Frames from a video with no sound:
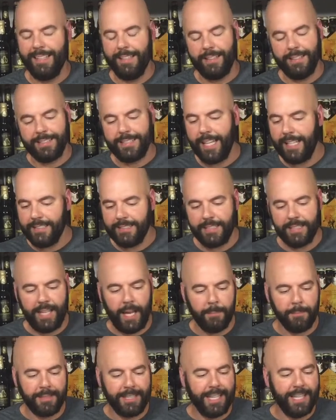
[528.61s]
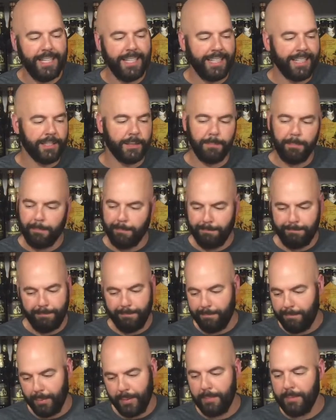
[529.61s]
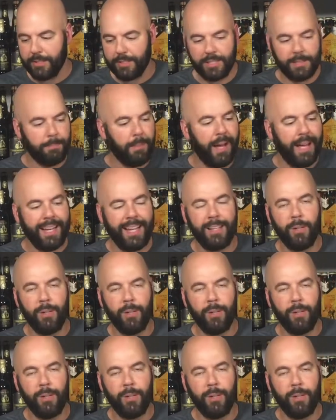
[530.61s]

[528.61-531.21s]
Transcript: the tasting I'm getting is pretty much spot